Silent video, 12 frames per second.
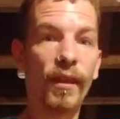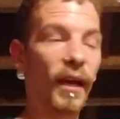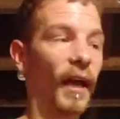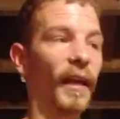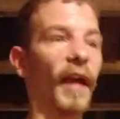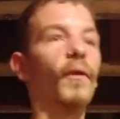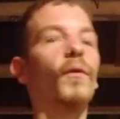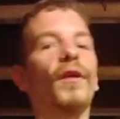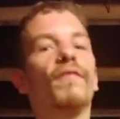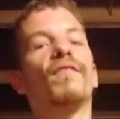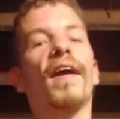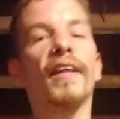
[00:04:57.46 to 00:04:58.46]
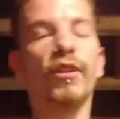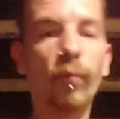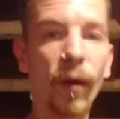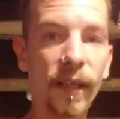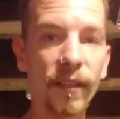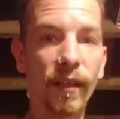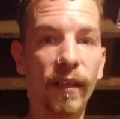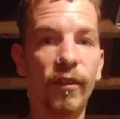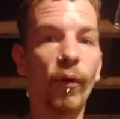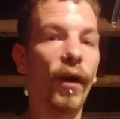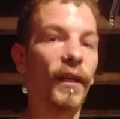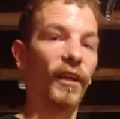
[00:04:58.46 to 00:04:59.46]
And I don't advance weight
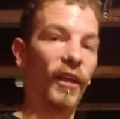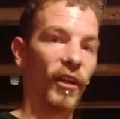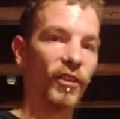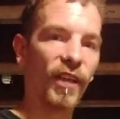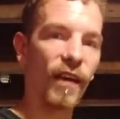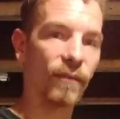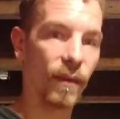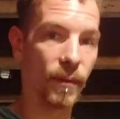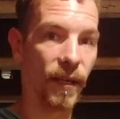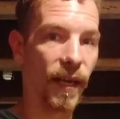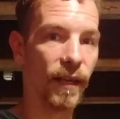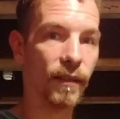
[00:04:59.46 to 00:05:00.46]
until I can hit a 10 rep again.